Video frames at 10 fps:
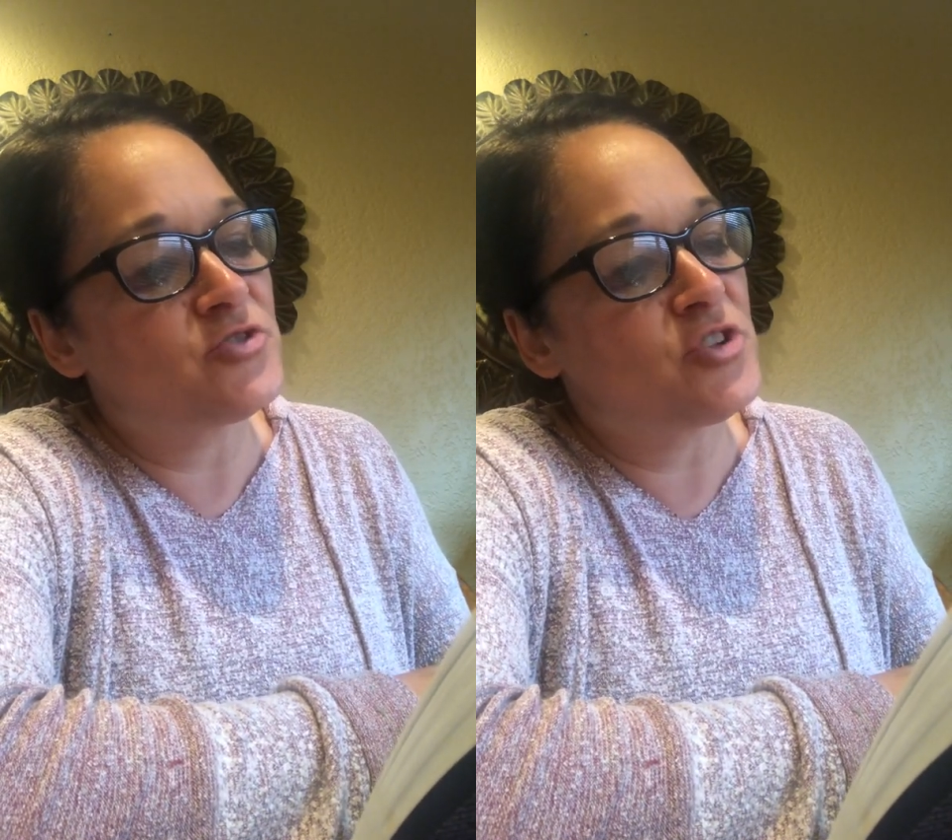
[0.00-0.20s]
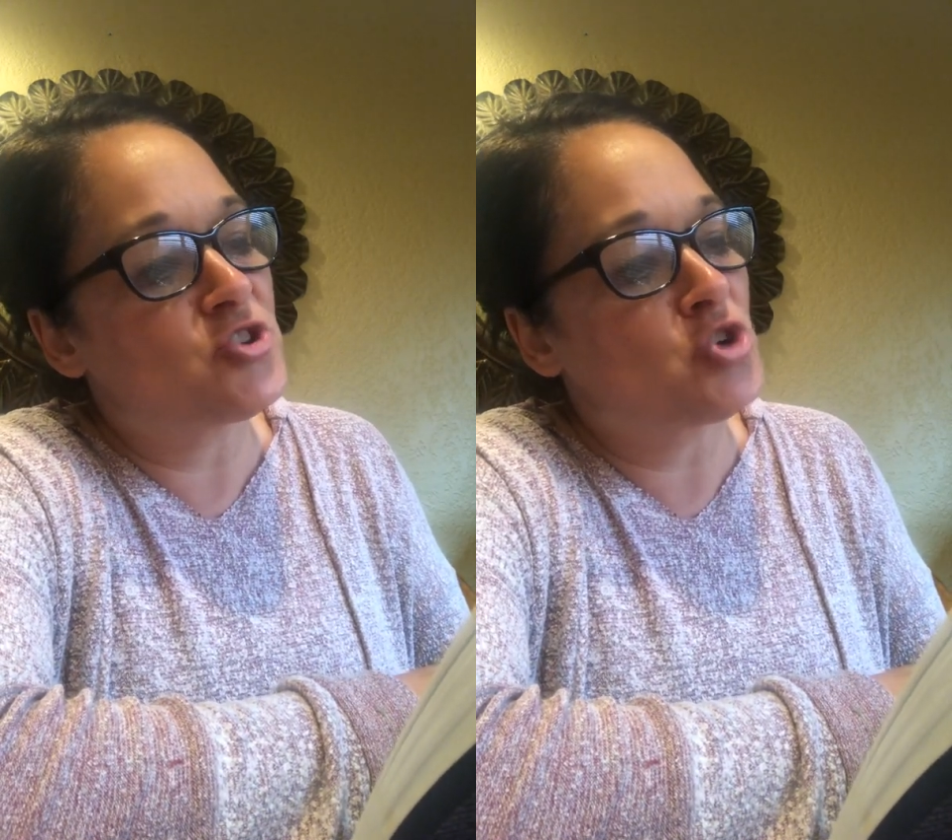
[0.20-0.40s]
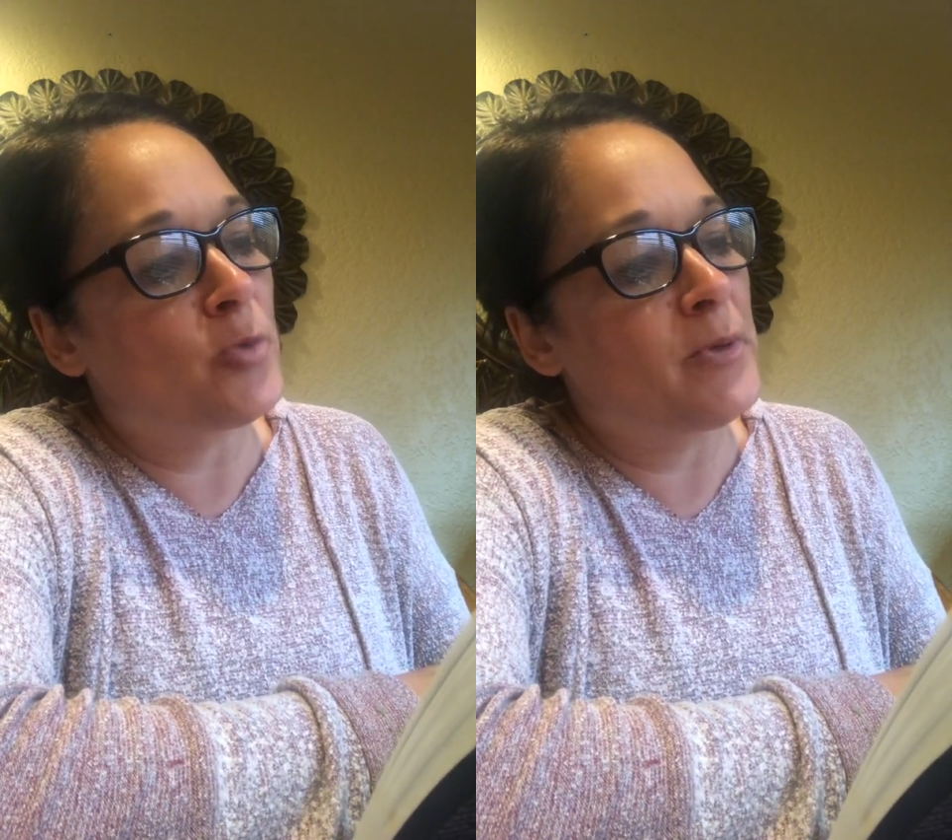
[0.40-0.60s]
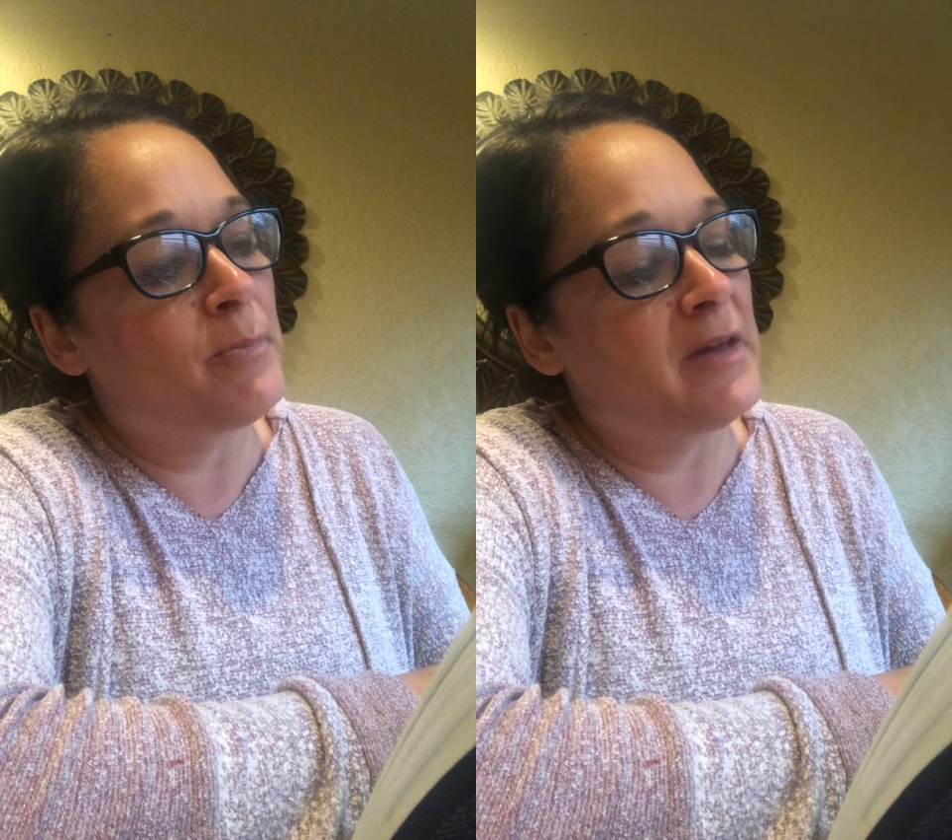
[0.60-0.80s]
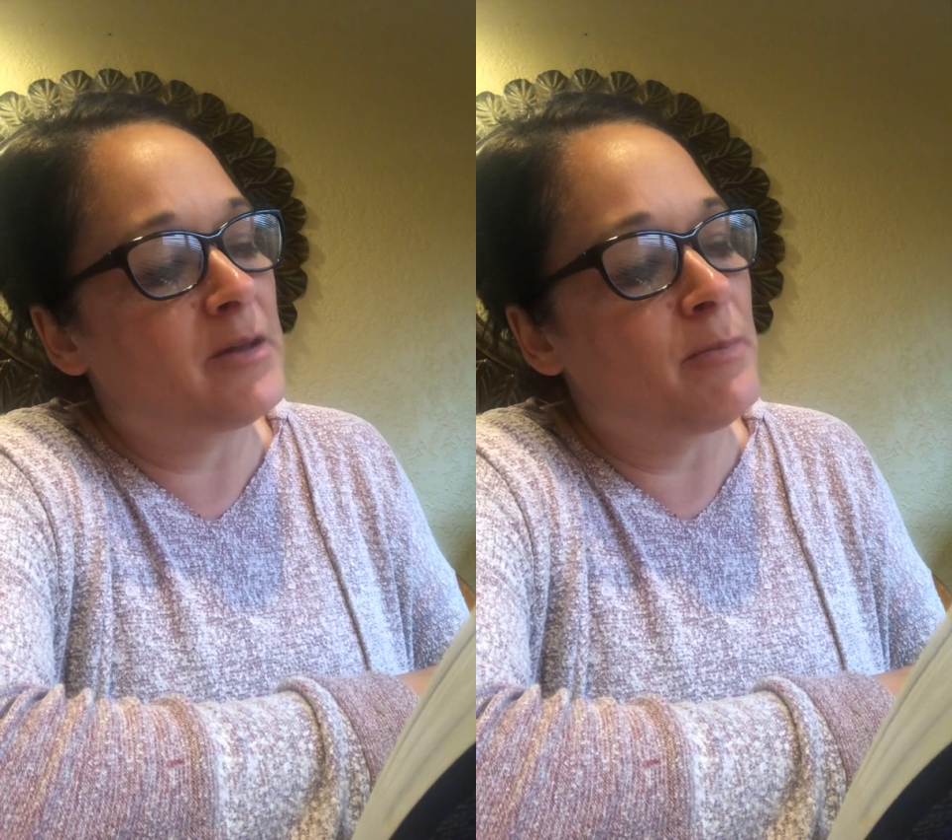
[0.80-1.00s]
a Sharpie
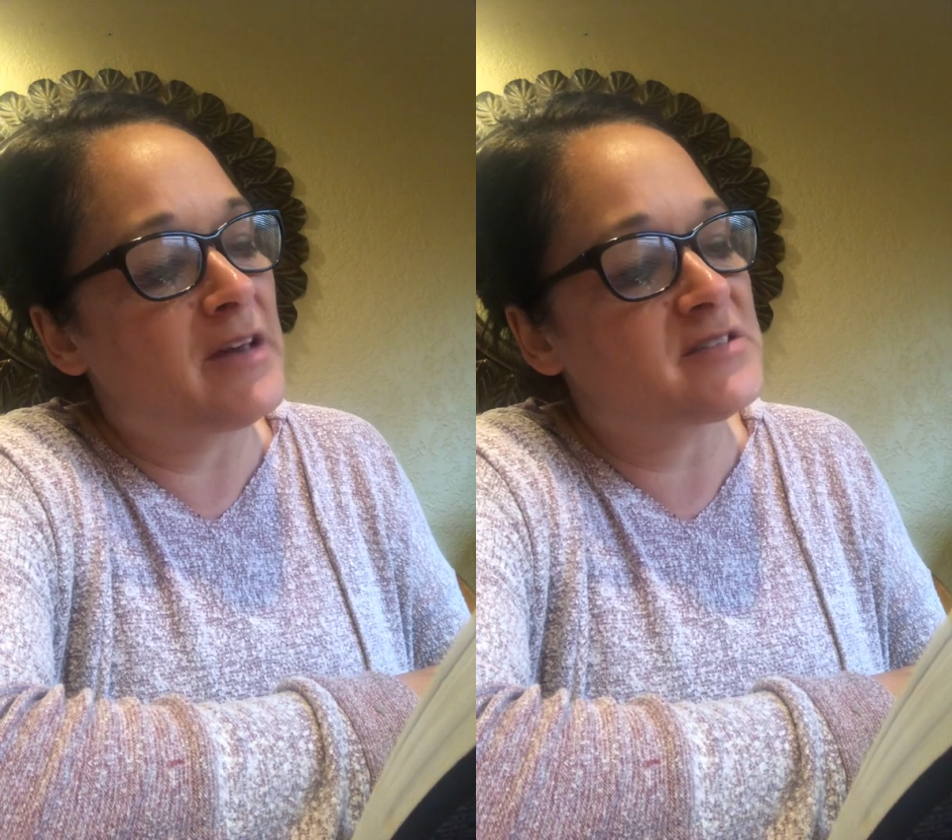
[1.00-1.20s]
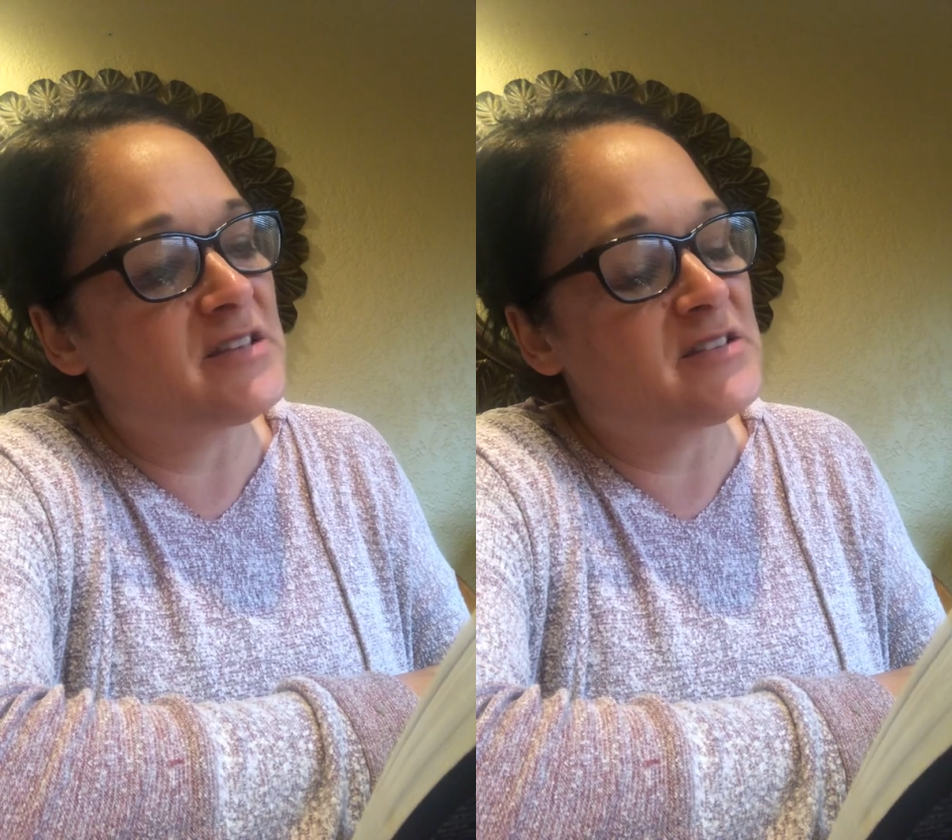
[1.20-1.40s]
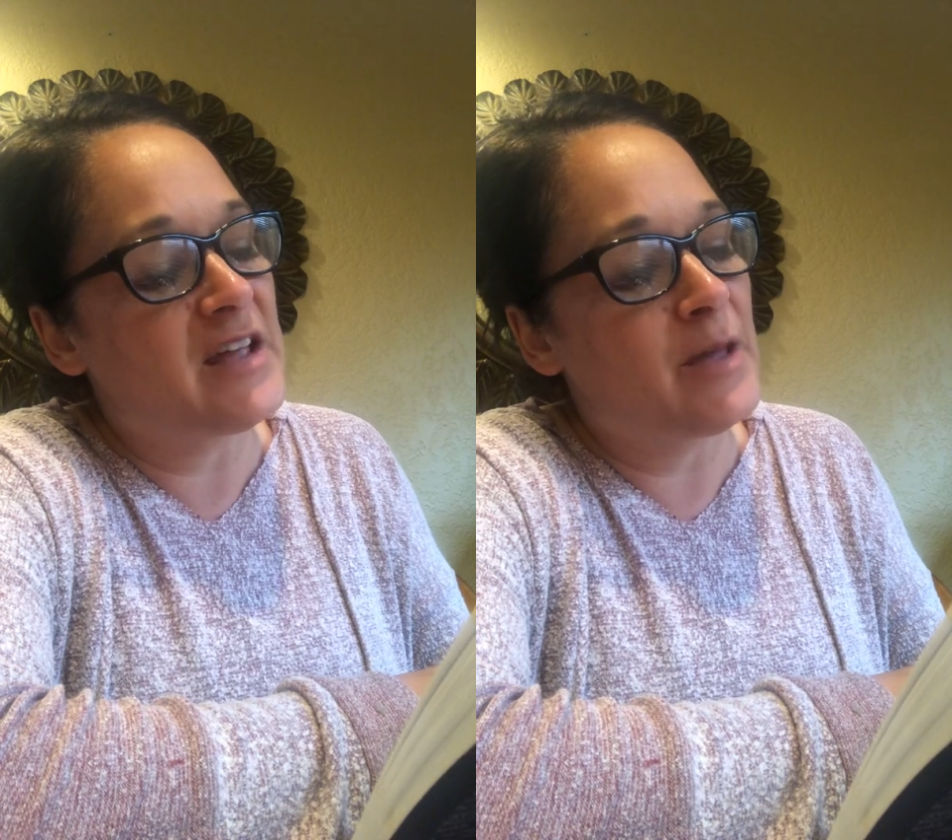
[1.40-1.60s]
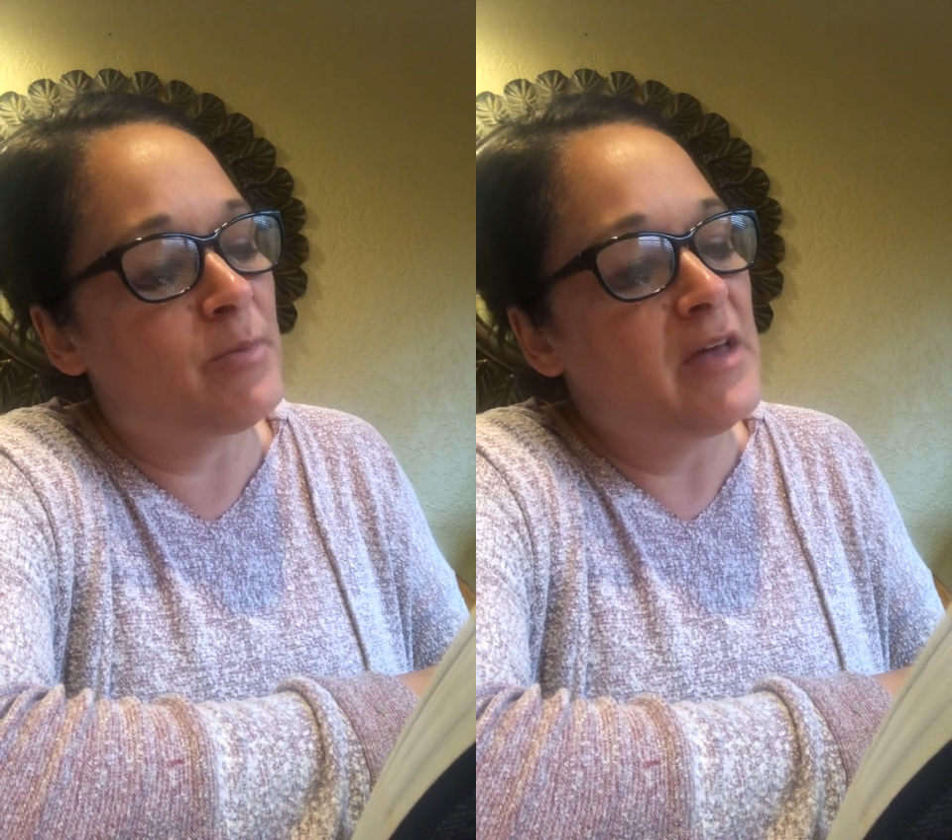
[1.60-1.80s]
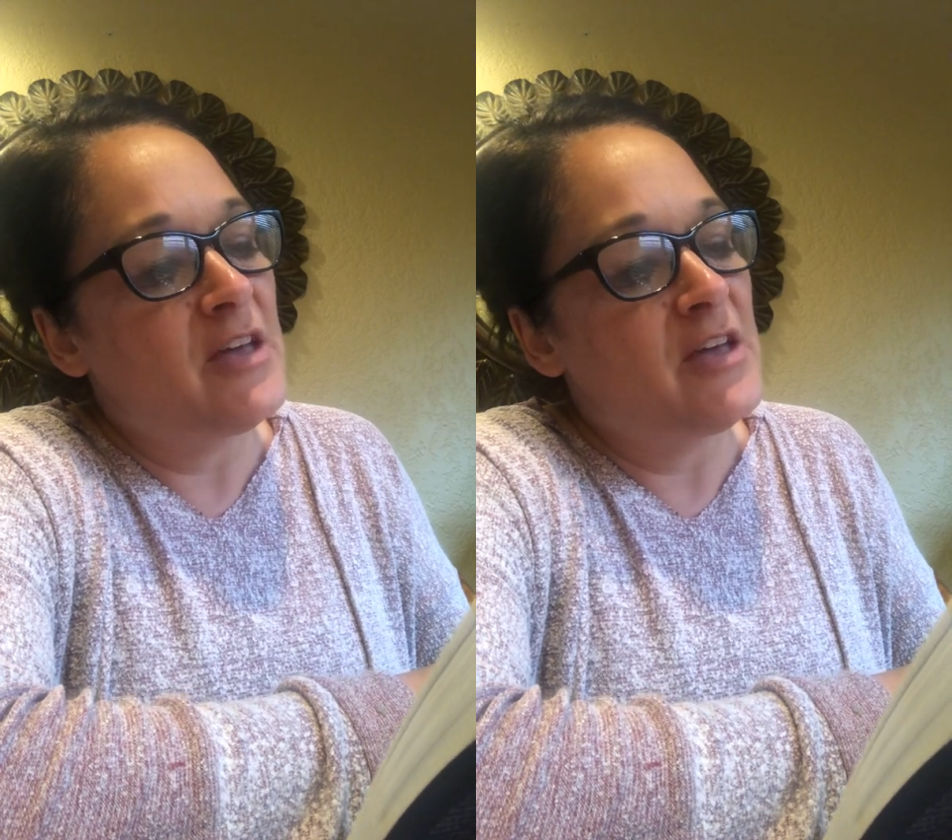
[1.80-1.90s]
pen, and masking tape.